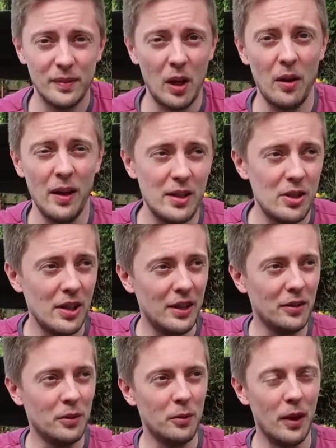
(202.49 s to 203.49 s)

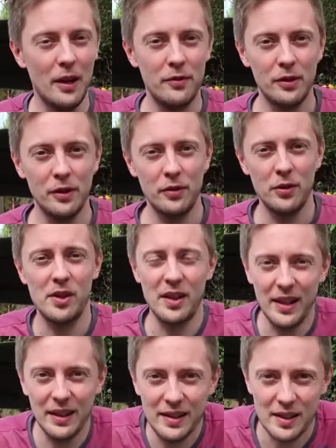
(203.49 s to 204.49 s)
hygiene or whatever, if you're
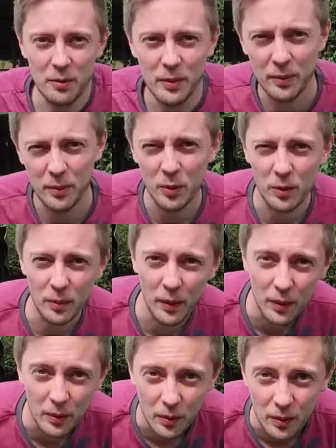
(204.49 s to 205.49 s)
staying somewhere more
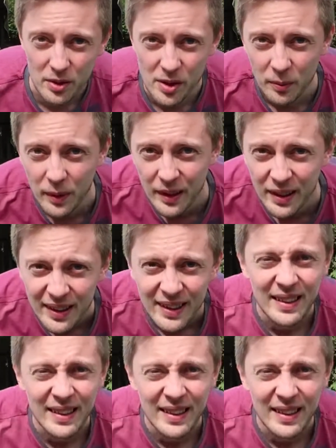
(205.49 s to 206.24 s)
remote or somewhere